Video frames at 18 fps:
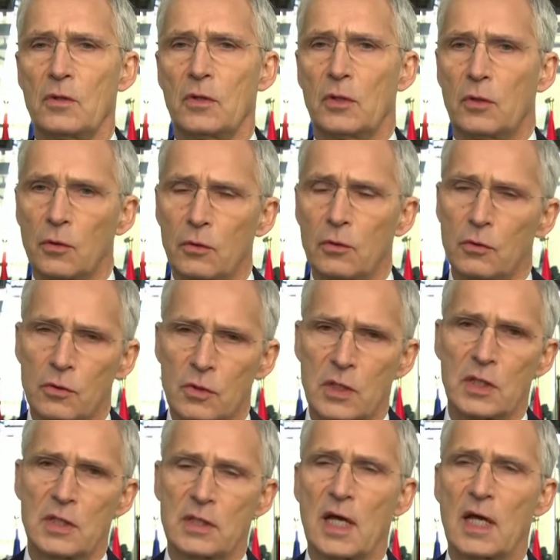the good
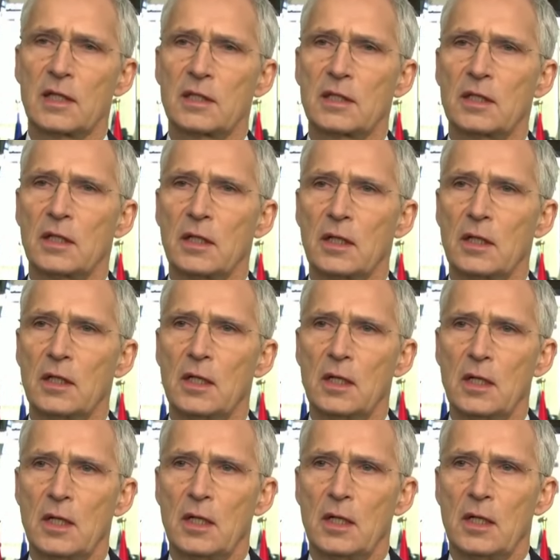news is that uh,
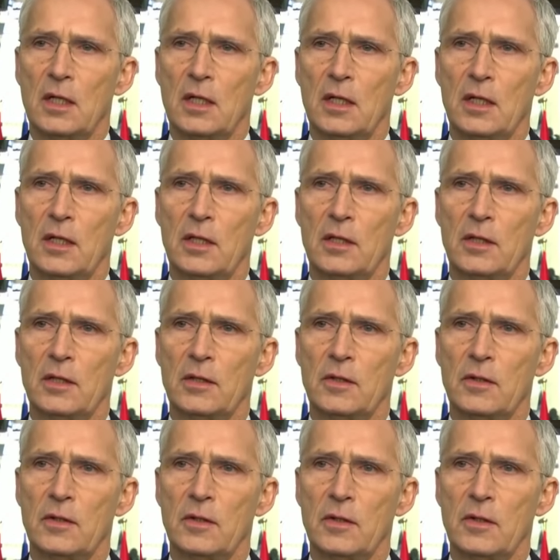
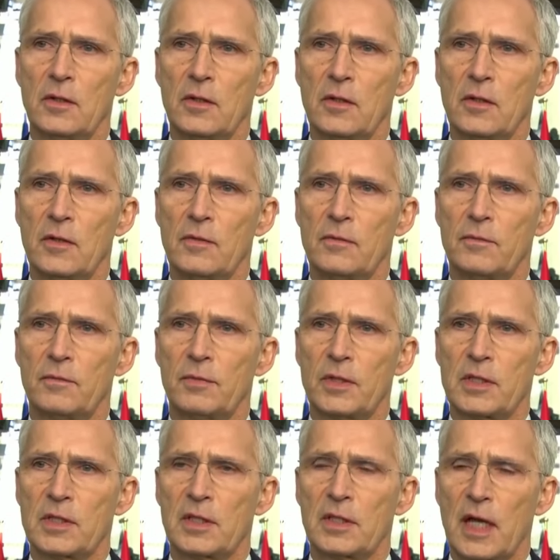uh,
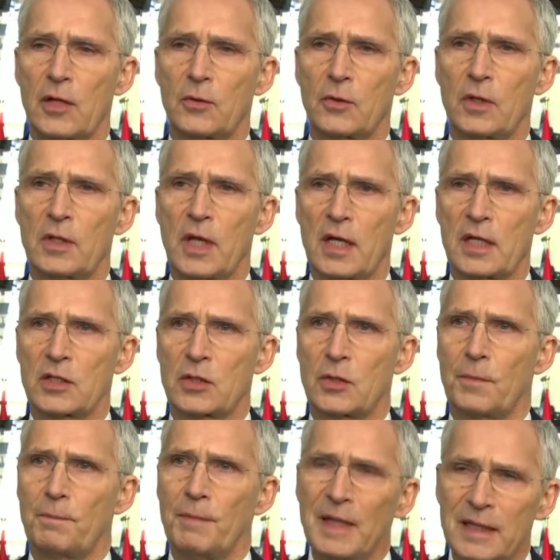President Erdogan has
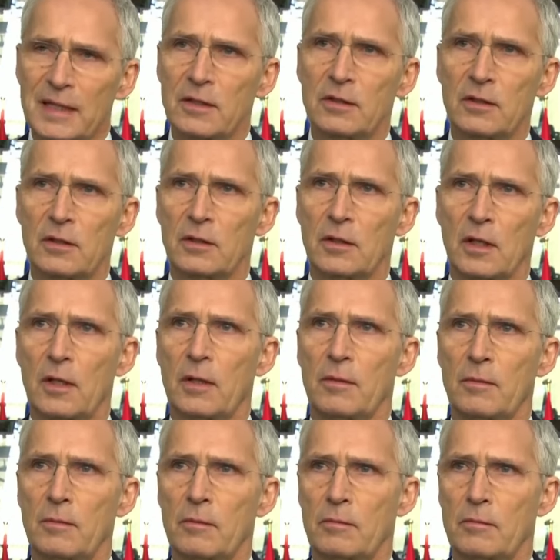submitted
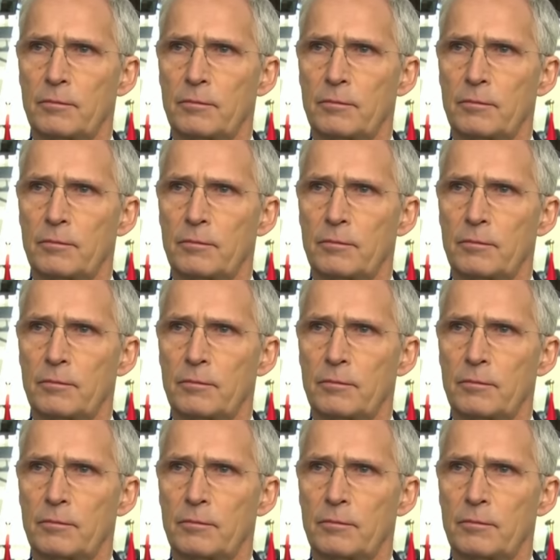the